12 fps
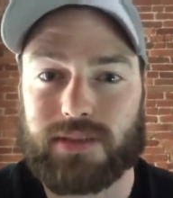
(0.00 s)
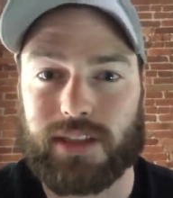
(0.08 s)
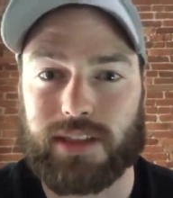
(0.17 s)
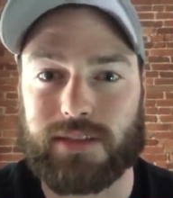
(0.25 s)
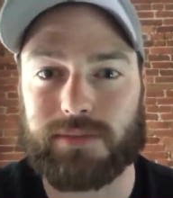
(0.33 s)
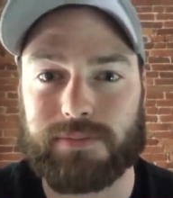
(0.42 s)

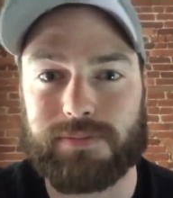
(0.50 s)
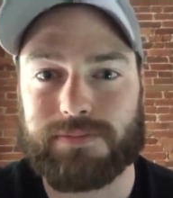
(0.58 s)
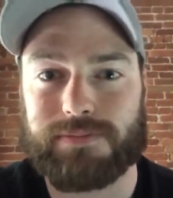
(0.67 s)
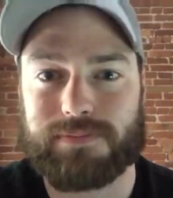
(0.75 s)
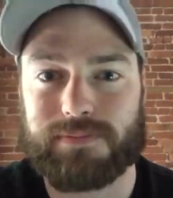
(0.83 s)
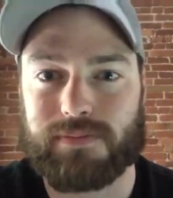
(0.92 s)

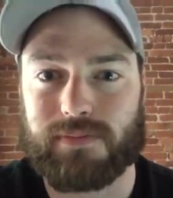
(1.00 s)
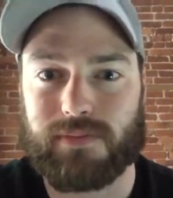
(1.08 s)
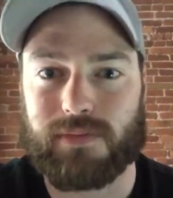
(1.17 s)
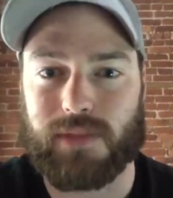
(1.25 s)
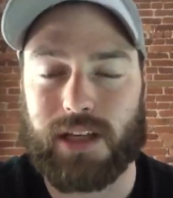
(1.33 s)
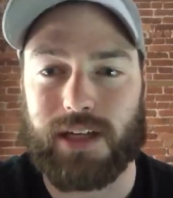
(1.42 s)

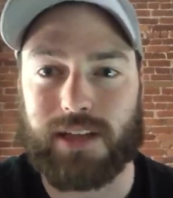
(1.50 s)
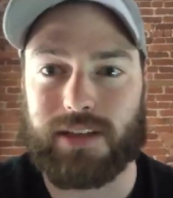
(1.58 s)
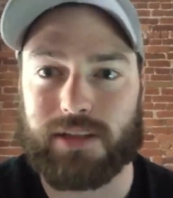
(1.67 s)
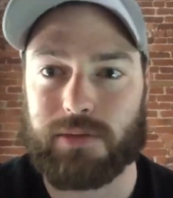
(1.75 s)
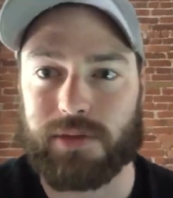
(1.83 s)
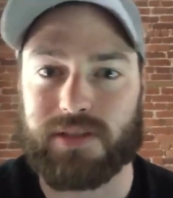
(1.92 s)
And I
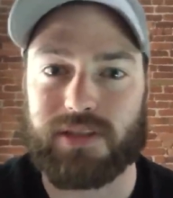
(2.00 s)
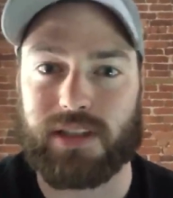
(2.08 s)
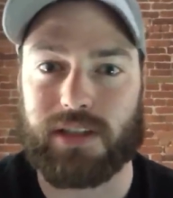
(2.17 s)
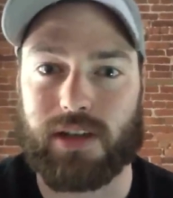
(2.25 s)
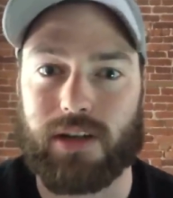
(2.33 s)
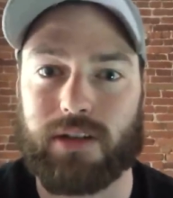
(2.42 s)
think we're
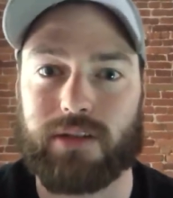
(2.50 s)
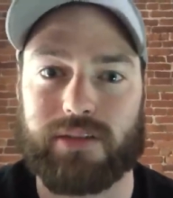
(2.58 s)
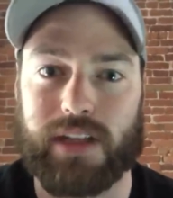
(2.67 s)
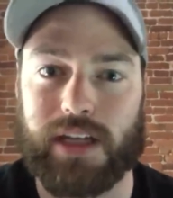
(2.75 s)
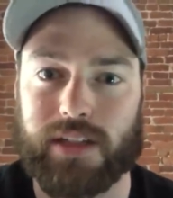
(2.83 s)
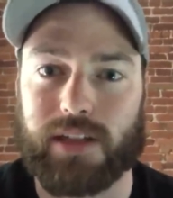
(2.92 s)
seeing all
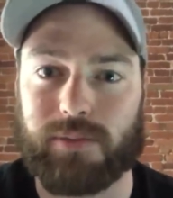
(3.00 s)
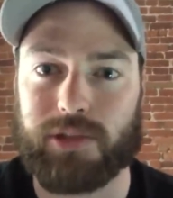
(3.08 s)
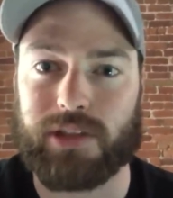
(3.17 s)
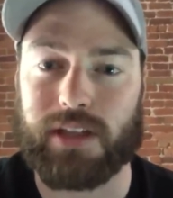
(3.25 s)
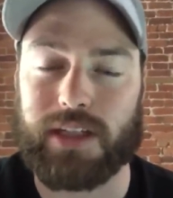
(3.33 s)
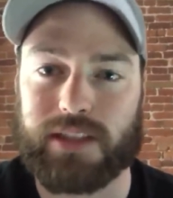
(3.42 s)
of that come
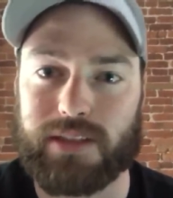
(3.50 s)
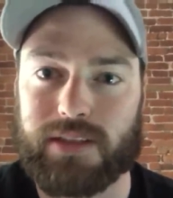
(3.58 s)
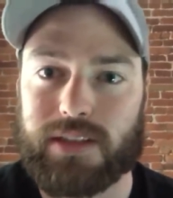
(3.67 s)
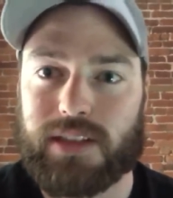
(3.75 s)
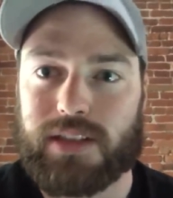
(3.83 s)
to light,